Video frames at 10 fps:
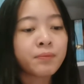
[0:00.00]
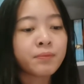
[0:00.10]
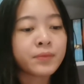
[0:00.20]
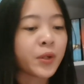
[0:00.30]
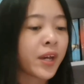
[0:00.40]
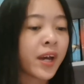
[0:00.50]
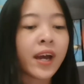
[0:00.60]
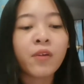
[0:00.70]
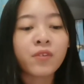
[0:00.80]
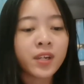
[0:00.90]
So yeah,
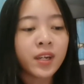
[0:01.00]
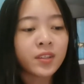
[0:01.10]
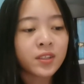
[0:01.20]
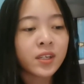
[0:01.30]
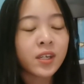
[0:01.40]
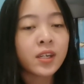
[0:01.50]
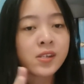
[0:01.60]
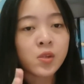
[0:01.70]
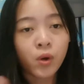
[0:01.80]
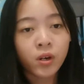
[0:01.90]
I've learned actually this
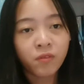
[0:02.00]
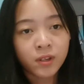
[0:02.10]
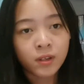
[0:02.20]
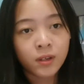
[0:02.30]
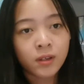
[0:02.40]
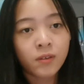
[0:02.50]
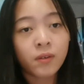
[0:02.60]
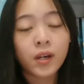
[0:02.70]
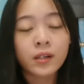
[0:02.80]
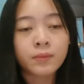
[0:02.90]
is one of the
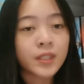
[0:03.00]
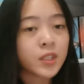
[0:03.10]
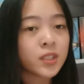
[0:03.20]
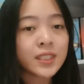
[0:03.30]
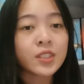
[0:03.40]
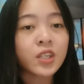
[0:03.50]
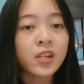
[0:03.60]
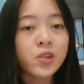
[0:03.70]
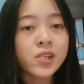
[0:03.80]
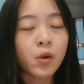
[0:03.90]
teachers
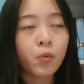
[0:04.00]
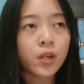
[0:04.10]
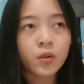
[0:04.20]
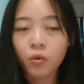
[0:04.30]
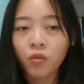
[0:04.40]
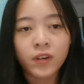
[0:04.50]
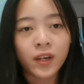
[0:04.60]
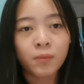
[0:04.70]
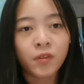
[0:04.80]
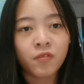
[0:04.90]
challenges that we need to
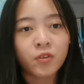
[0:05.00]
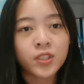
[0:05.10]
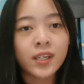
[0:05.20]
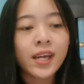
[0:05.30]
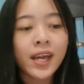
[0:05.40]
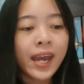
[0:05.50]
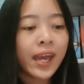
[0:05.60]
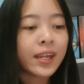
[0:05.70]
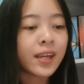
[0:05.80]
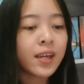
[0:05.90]
overcome in future.
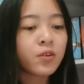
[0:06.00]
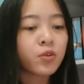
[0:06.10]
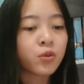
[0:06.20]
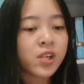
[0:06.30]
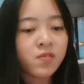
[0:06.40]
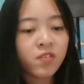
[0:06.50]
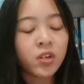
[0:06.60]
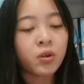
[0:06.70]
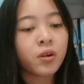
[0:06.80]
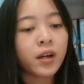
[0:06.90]
And then through this
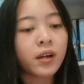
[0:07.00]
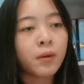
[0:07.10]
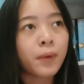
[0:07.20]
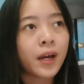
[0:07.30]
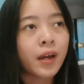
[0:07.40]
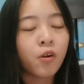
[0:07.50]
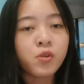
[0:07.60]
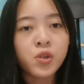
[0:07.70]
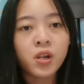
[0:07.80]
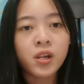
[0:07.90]
video I
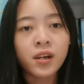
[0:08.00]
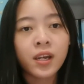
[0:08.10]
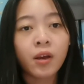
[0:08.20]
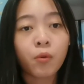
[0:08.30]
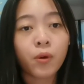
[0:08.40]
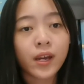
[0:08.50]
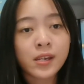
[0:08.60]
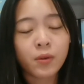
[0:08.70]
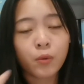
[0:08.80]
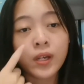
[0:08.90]
also learned that
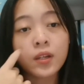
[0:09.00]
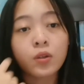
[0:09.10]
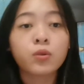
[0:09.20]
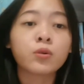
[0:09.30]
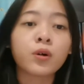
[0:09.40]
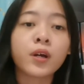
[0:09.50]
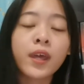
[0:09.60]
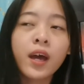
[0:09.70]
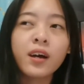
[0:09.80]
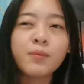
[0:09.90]
we need to
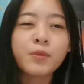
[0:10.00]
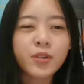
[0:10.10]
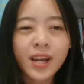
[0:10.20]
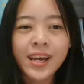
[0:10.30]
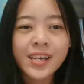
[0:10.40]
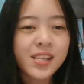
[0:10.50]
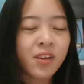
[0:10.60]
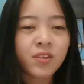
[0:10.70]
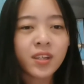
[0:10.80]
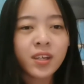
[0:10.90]
utilize
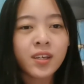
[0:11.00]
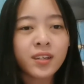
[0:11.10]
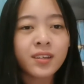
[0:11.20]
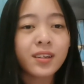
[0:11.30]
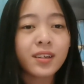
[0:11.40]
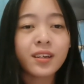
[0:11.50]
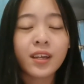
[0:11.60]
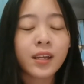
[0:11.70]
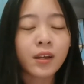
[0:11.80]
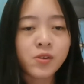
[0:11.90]
everything
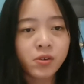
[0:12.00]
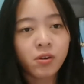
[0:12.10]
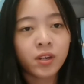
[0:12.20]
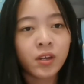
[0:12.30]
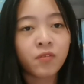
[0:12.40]
in our surrounding.